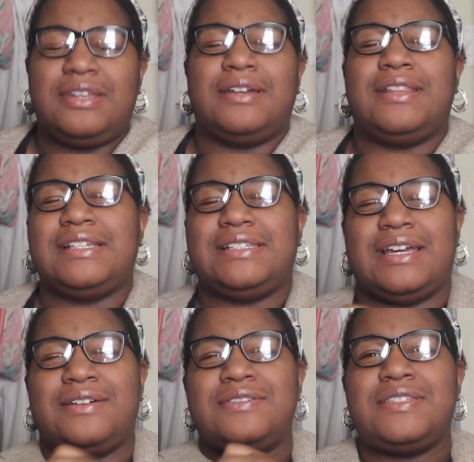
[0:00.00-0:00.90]
Now that
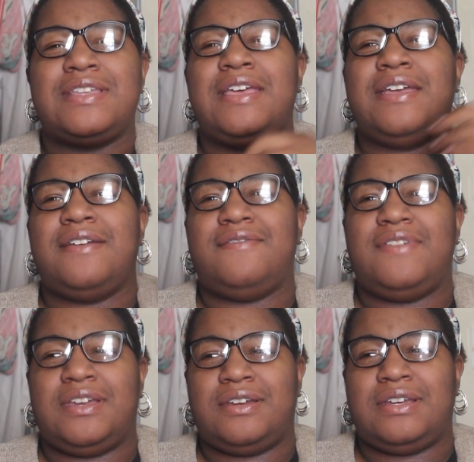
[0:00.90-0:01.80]
sounds
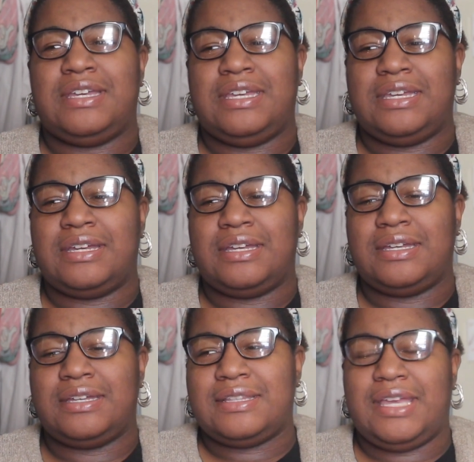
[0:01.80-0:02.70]
very
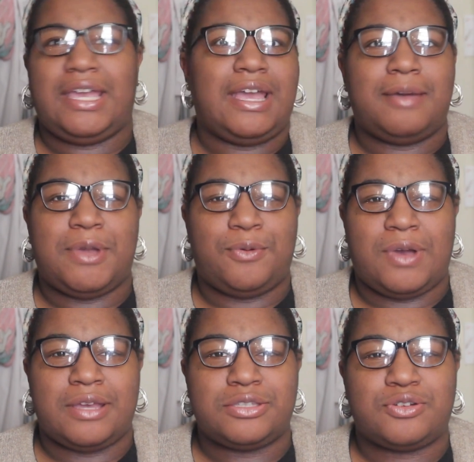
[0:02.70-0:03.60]
like I got my
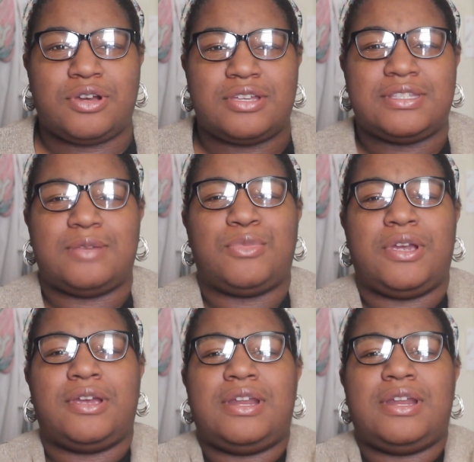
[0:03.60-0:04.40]
wires crossed somewhere.